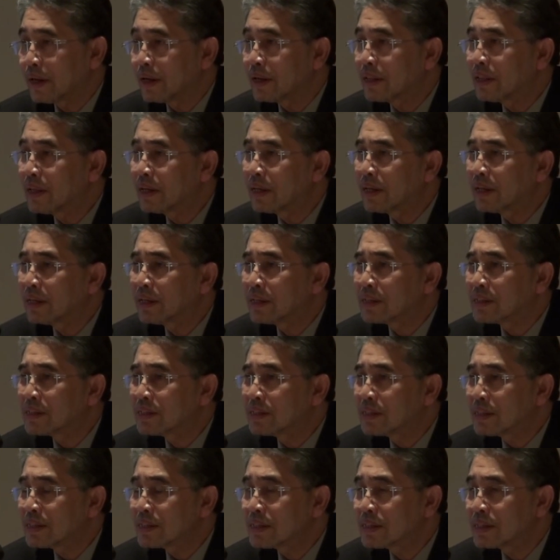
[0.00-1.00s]
I think it
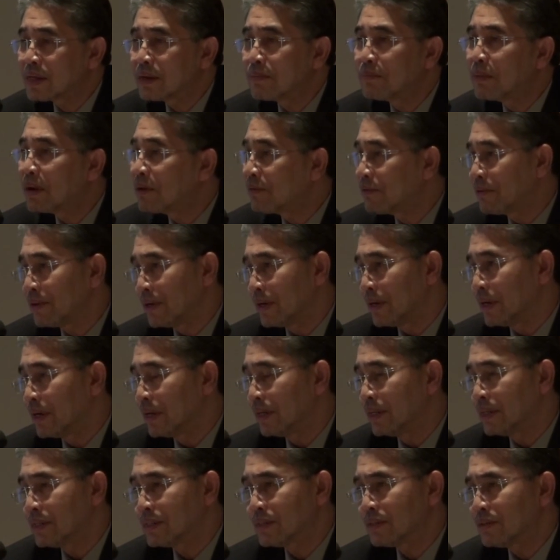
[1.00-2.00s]
is just a
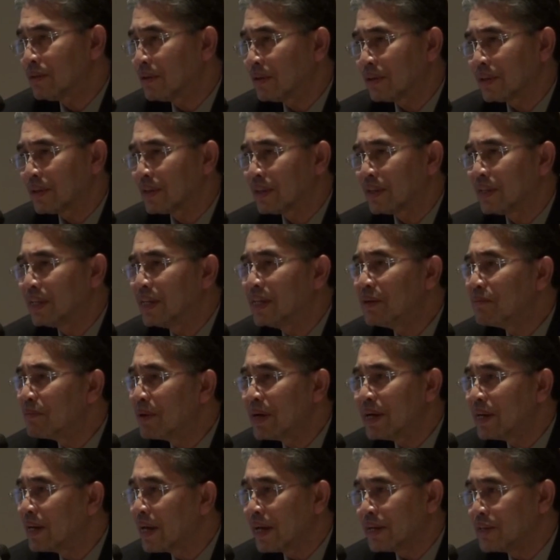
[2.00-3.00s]
buffer. It is not
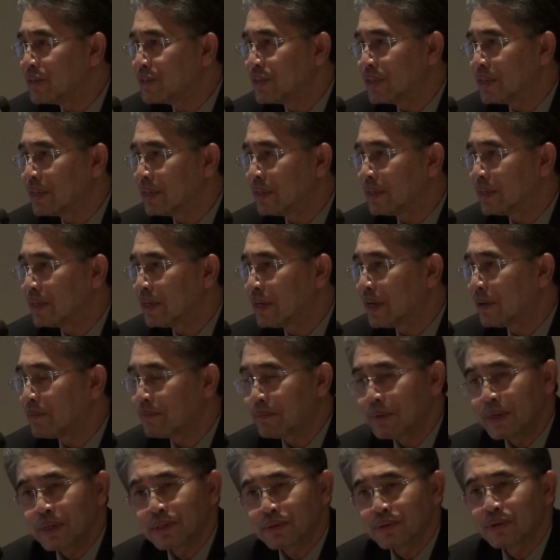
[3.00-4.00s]
the main engine.
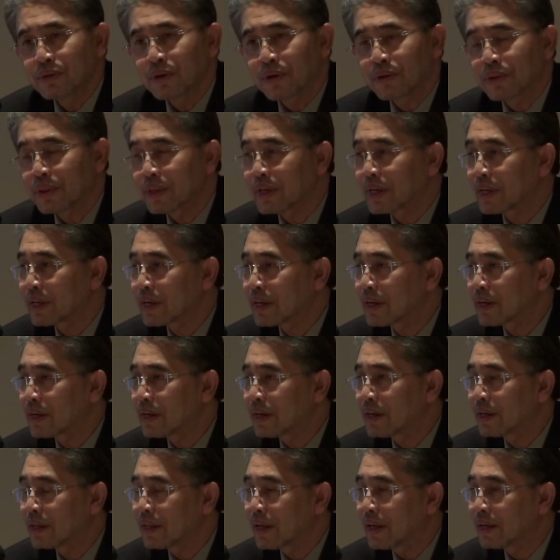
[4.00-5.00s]
And please do not think
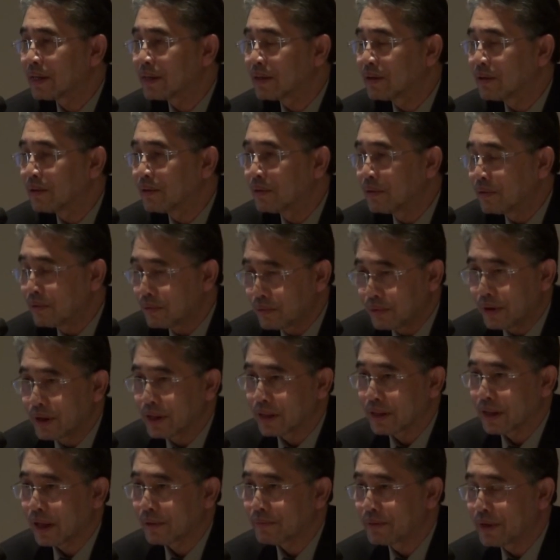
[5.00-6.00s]
that
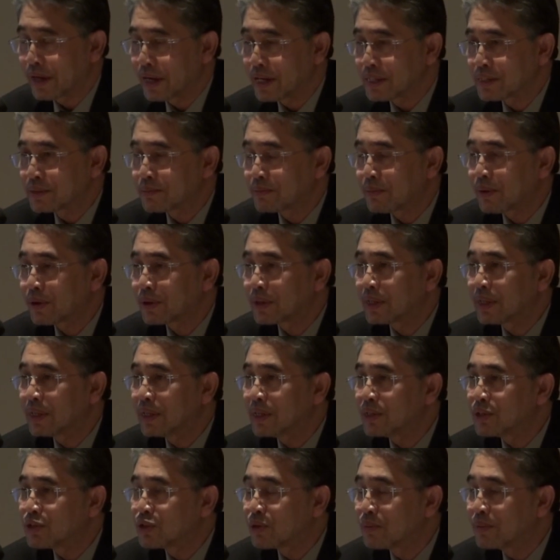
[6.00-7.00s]
while FDI is
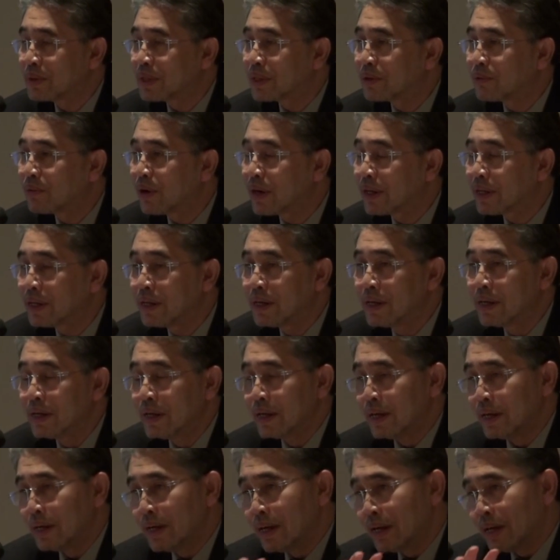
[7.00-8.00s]
important, it should be the one
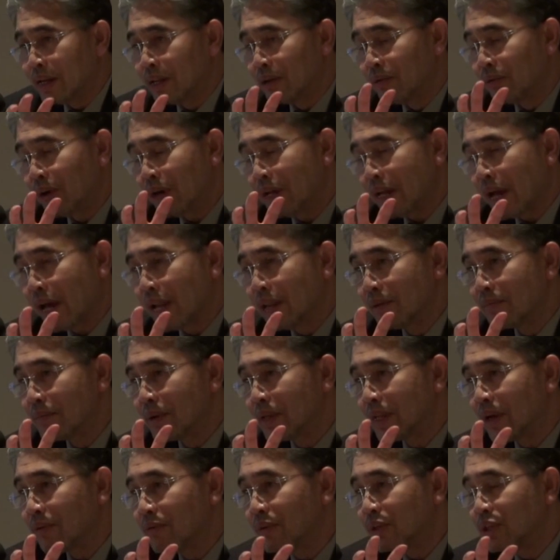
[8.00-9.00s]

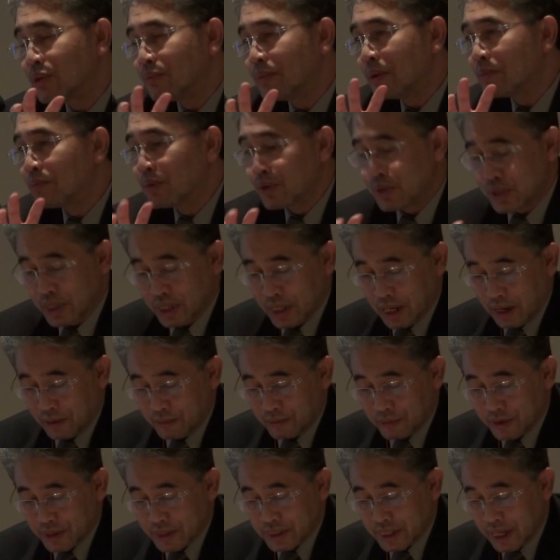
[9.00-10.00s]
element that we should be pushing
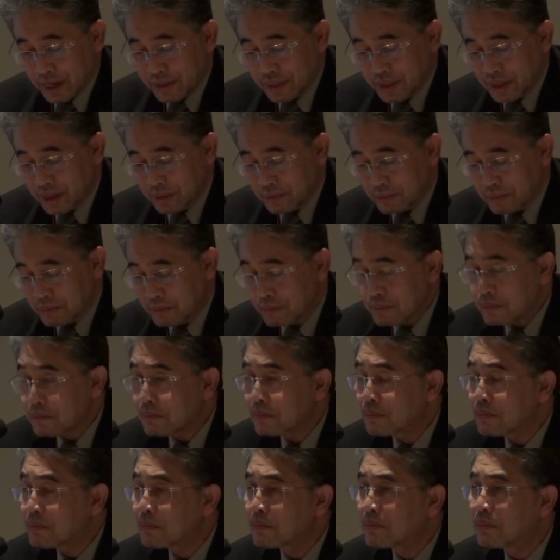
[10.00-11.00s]
upwards. I think
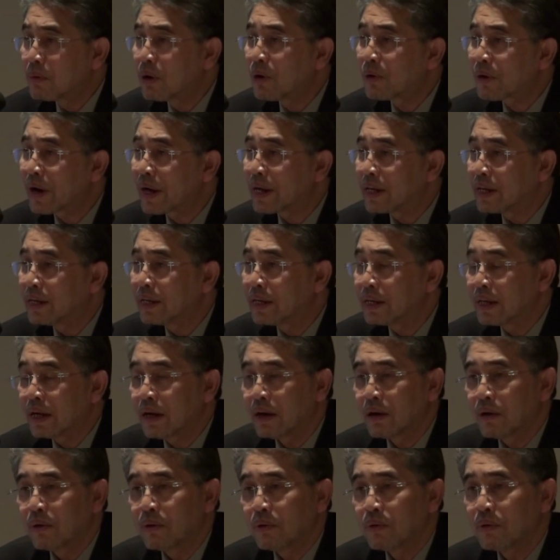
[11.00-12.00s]
more rightly
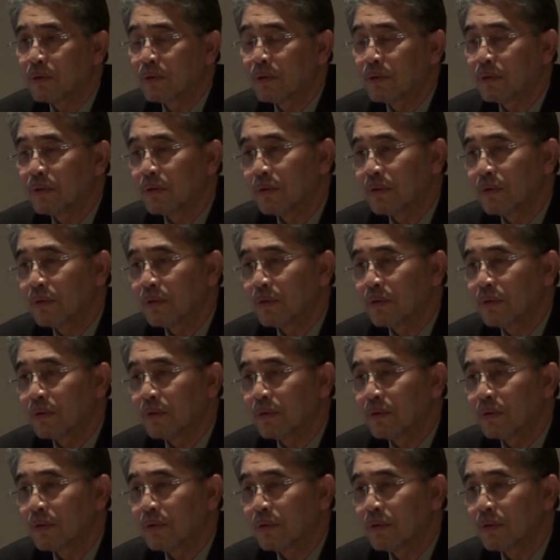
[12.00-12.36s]
now,